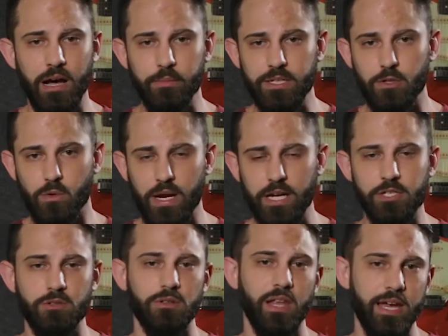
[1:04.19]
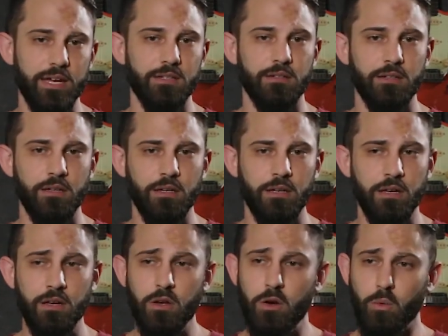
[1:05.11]
omnidirectional light.
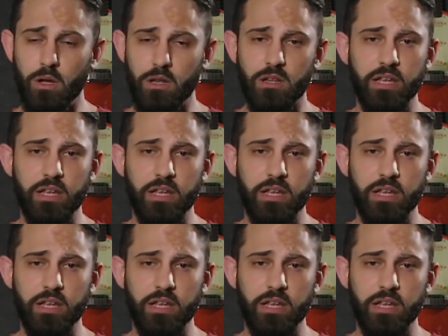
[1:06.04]
While